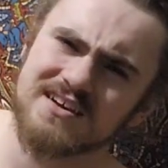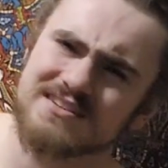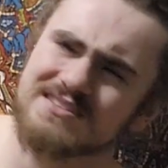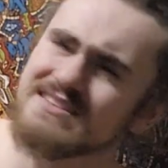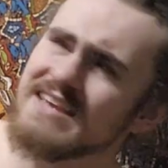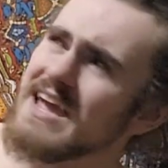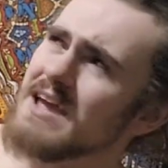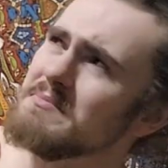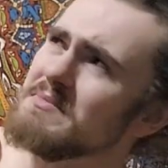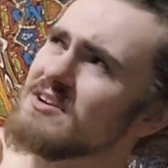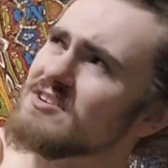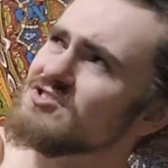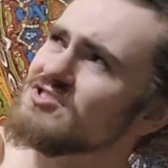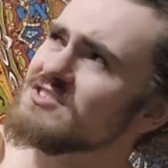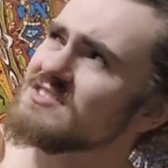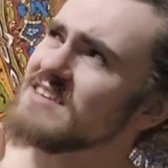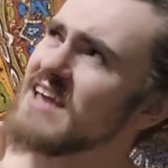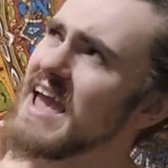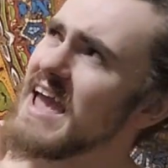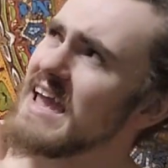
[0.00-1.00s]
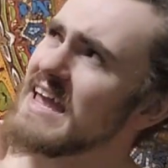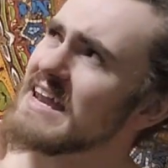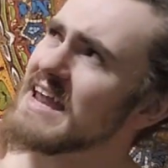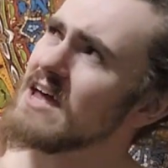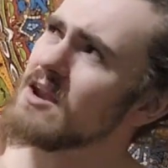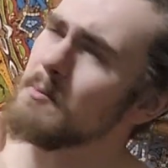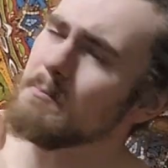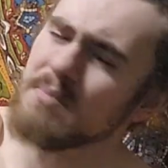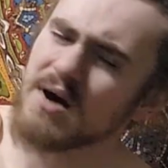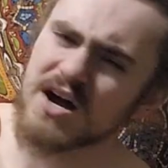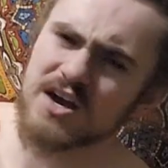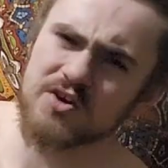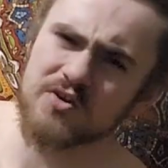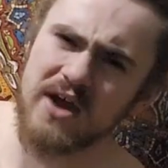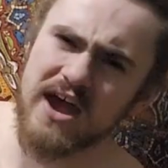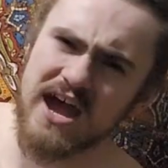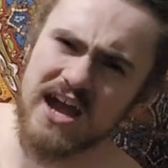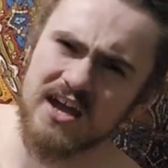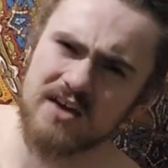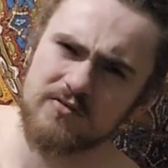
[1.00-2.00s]
damn near just hanging out a butt
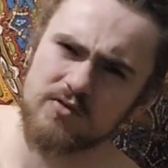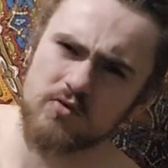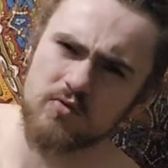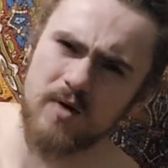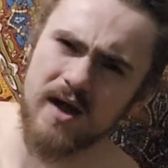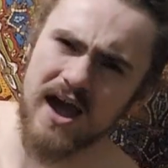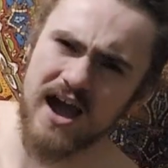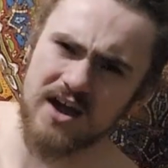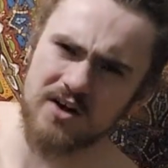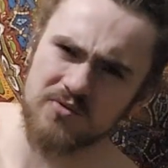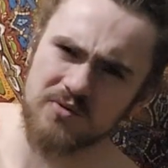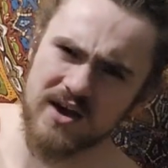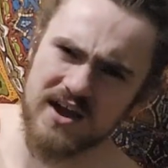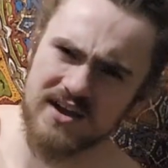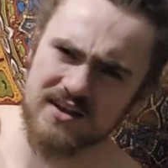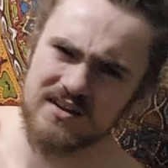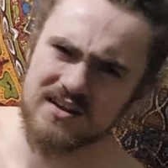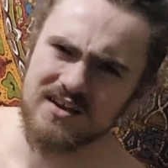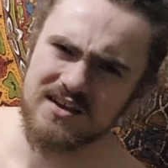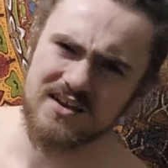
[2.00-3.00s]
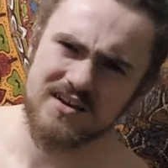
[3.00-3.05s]
crack of a rock, right?